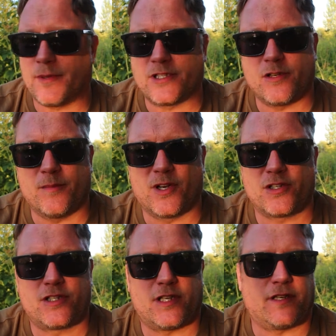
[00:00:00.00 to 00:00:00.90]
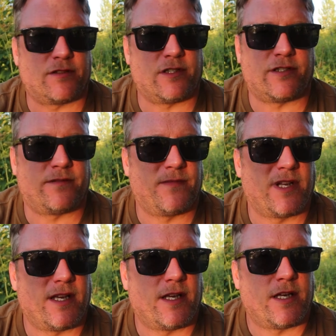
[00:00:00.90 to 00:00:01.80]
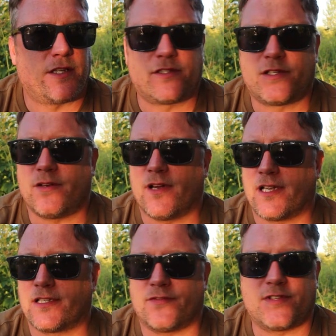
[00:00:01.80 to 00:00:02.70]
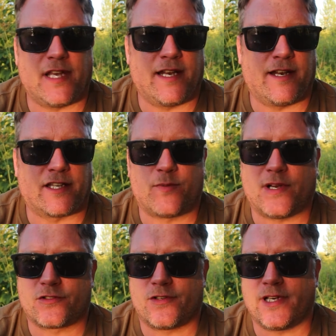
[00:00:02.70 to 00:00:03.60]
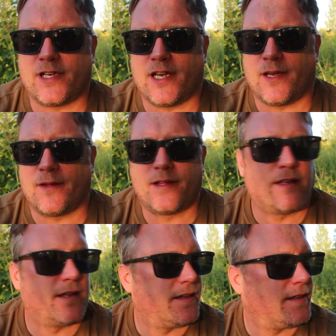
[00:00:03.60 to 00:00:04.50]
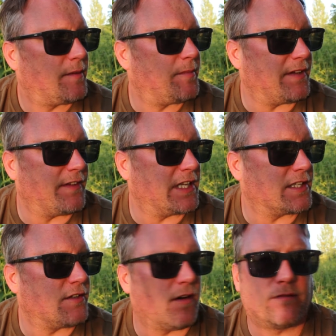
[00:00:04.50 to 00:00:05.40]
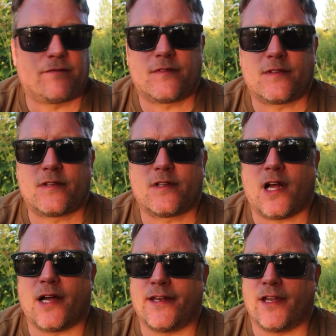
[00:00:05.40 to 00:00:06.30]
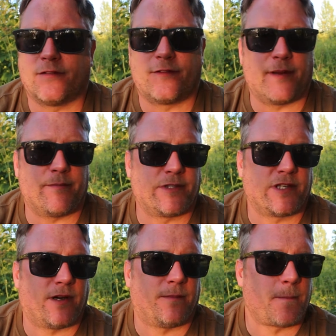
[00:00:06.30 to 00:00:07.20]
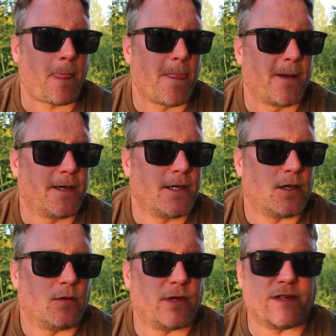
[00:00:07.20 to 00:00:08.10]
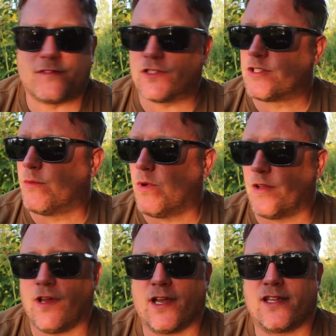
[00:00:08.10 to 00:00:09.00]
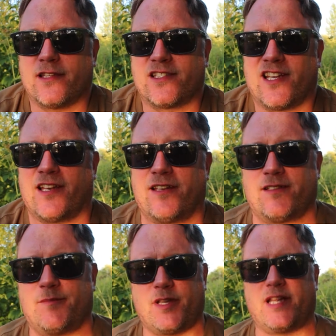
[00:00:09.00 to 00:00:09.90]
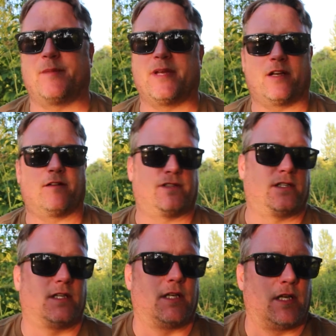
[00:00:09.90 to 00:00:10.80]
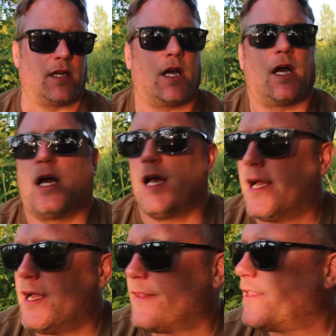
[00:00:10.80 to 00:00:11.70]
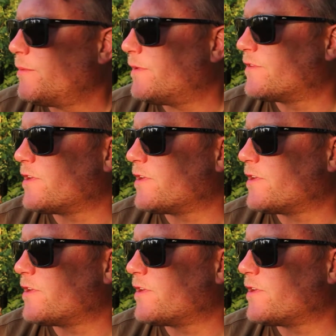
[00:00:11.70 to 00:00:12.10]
to be too much, and it's just 2 nights of sitting in a sweltering bivvy is not ideal for him, so we've just done 1 night instead, but that'll be enough. I think we've